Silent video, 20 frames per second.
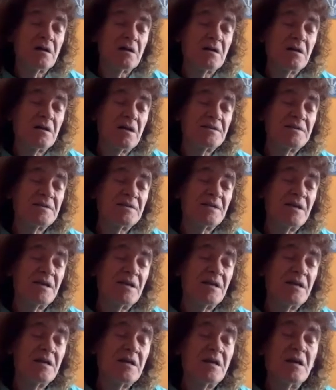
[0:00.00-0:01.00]
let's
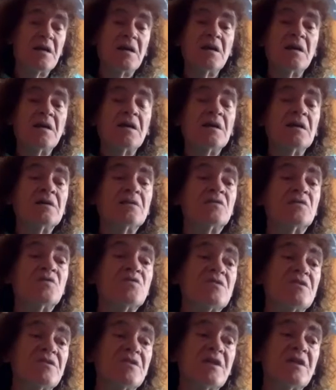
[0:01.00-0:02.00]
say, to
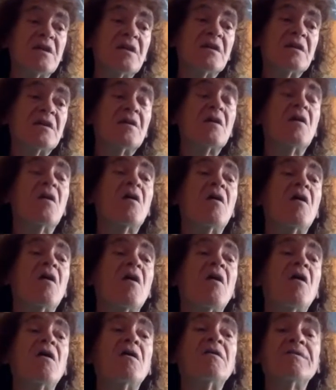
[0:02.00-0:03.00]
think
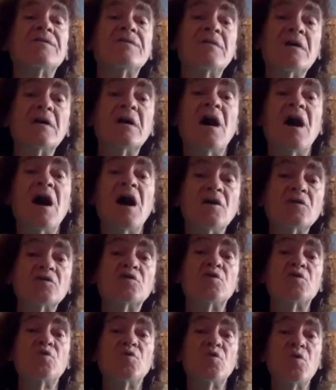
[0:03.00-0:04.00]
of how
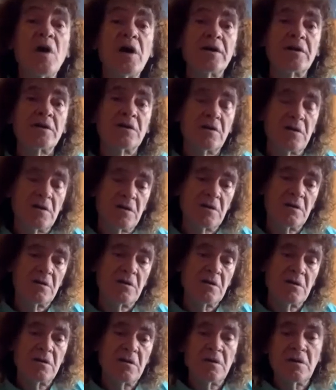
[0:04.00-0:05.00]
to work
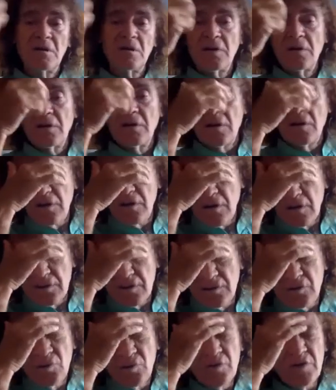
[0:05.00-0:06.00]

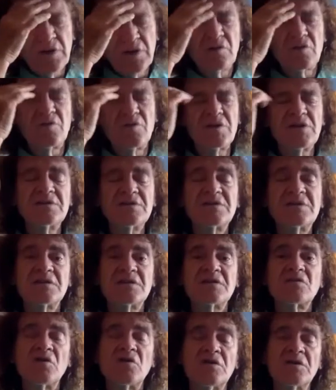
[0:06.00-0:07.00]
to increase
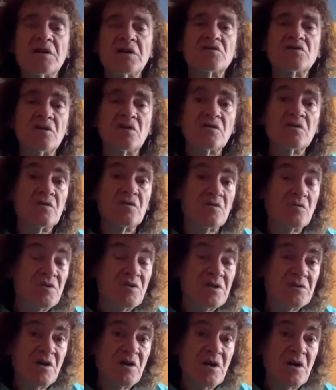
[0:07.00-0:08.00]
this connection
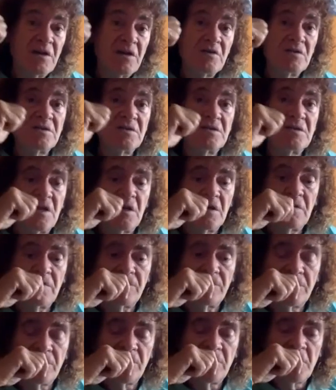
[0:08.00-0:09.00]
with the higher self.
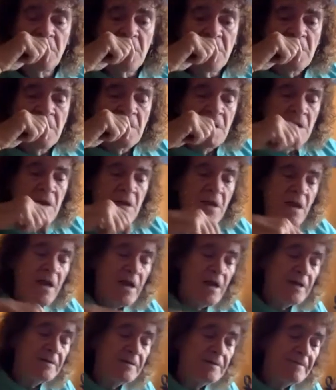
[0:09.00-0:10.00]

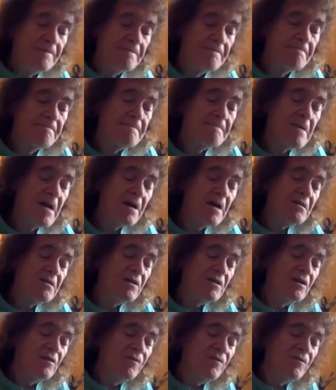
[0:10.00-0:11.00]
And I think